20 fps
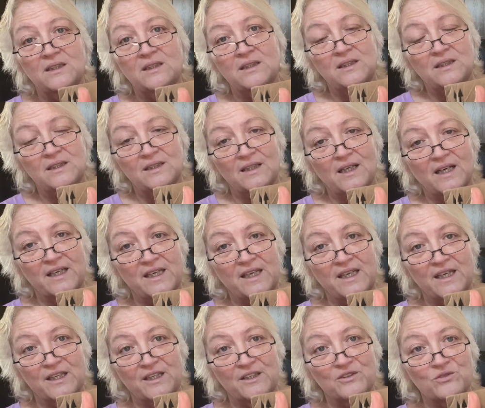I
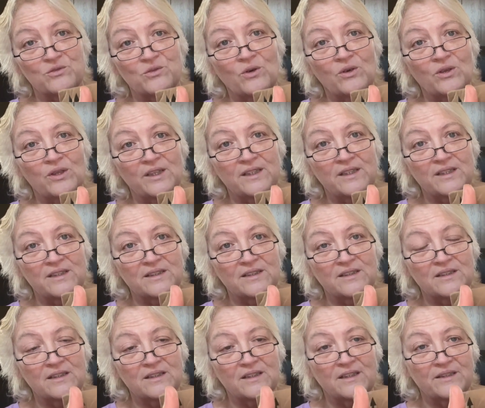can't control
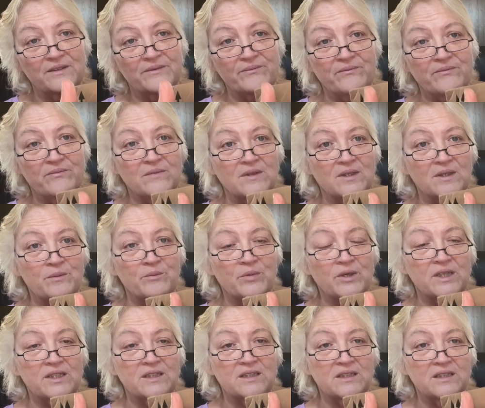it.
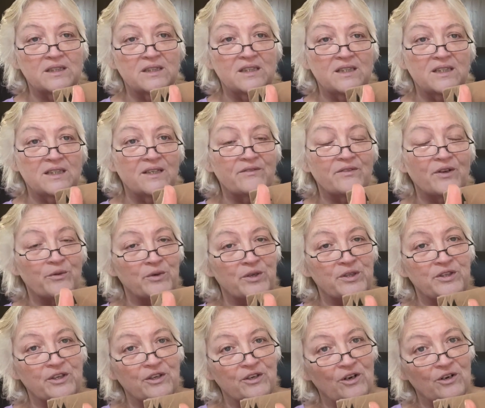But I read
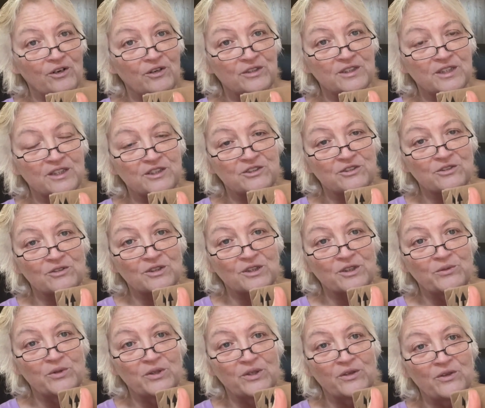the cards, I surely
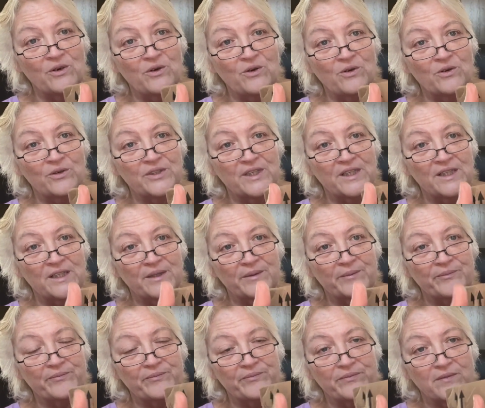will the whole
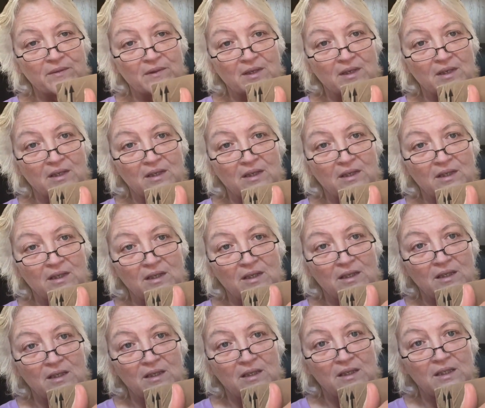time.
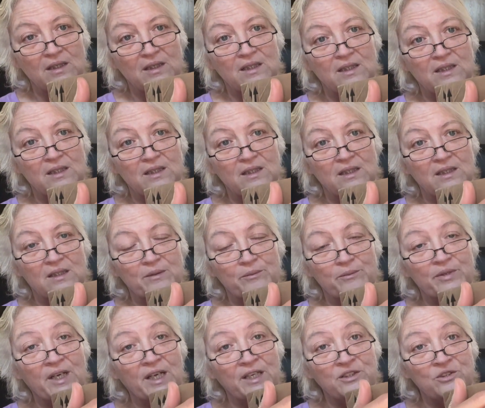
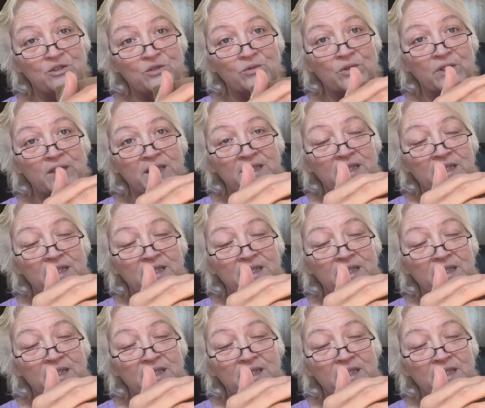But I do read